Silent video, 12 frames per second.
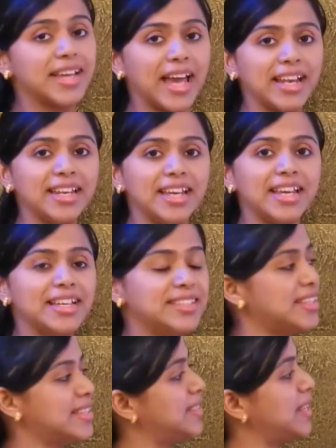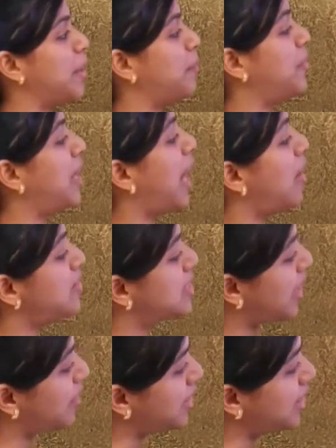10 is the same. We have
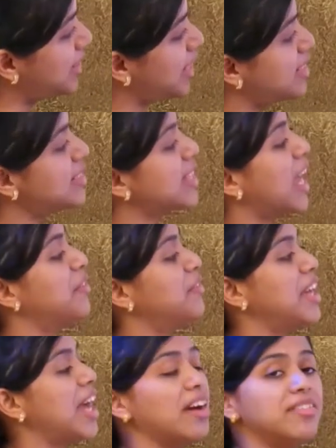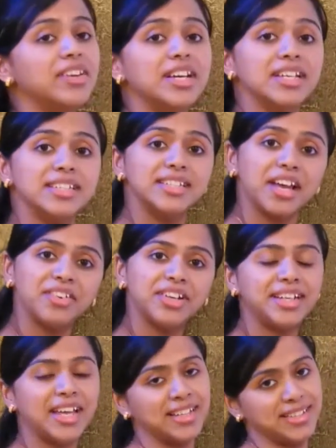7 tens and we have
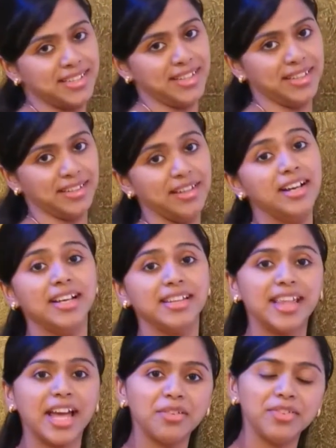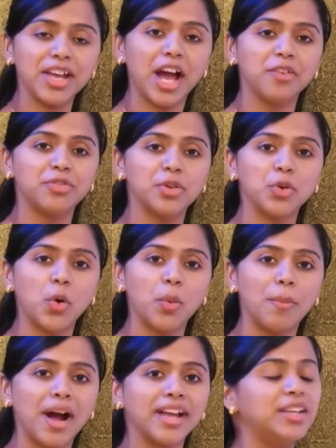7 tens here. Then we have to go
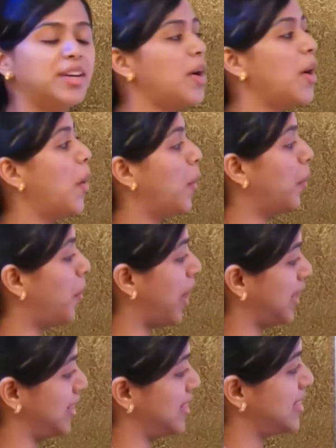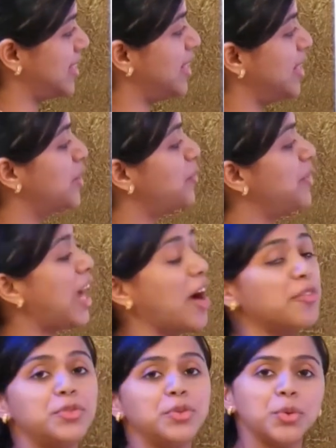by the ones. We
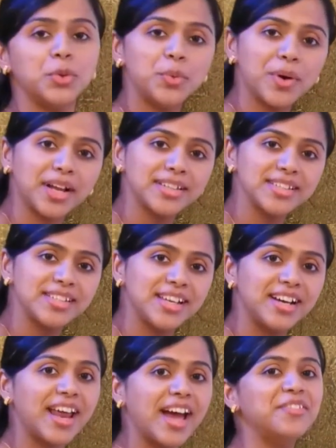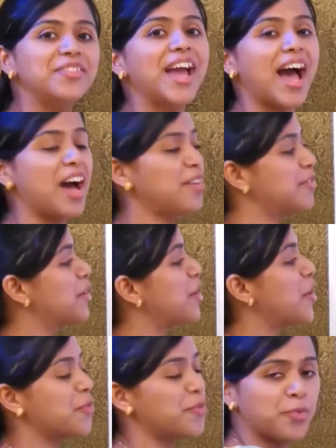have 2 ones here and we have
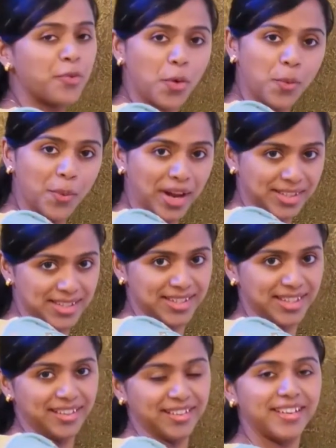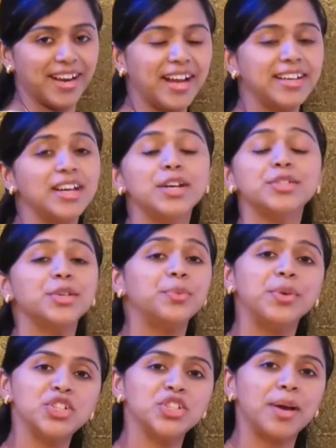4 ones here, right? So
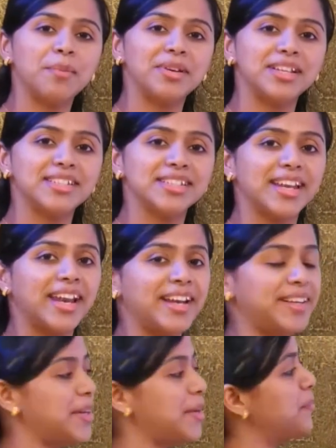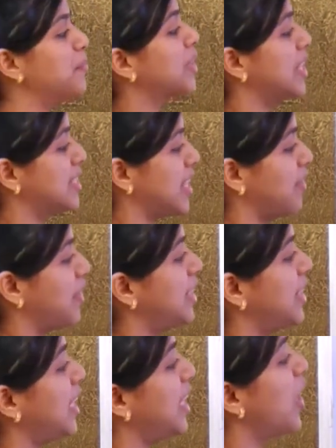which number is greater?
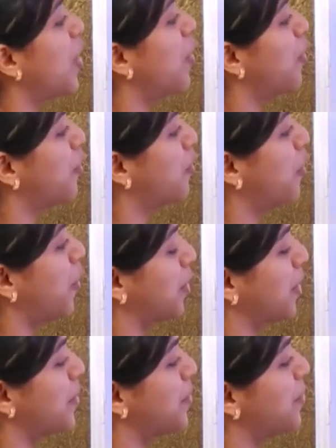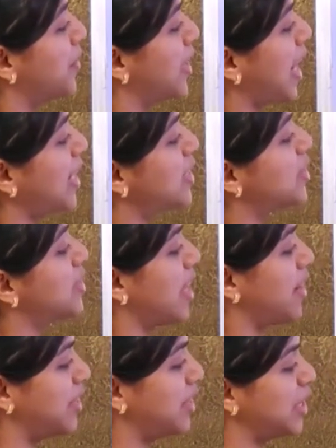74, right? So
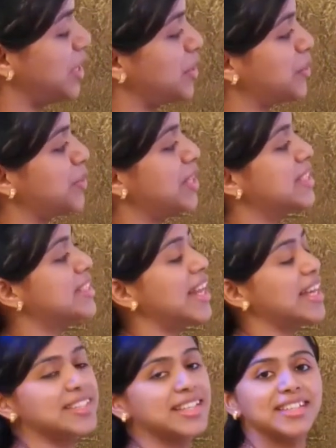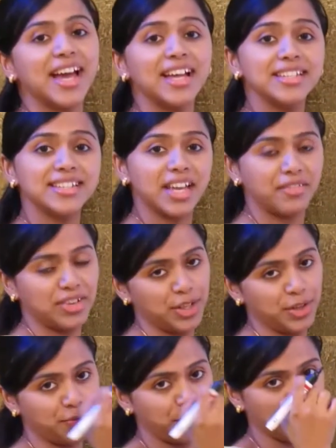72 is lesser than
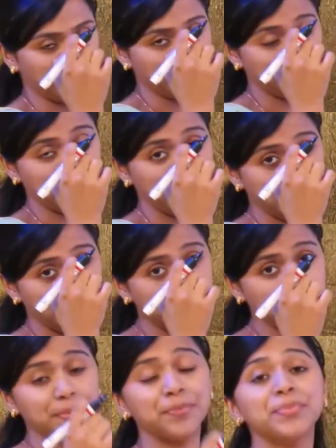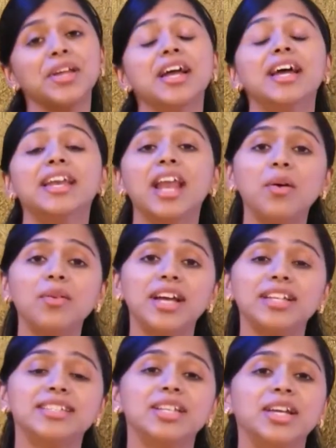74. Very good. Now
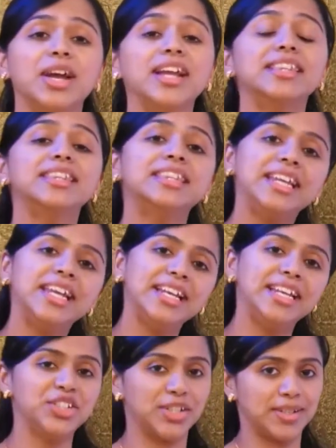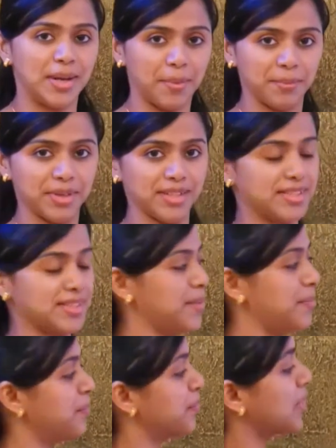let's look at 3-digit numbers.
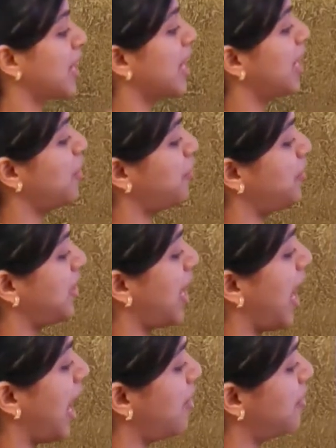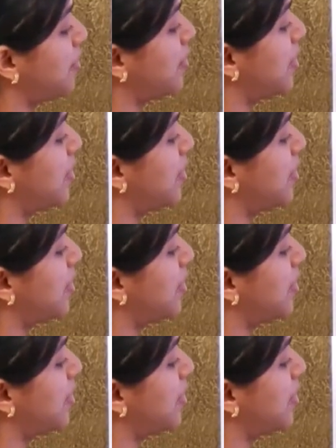If we have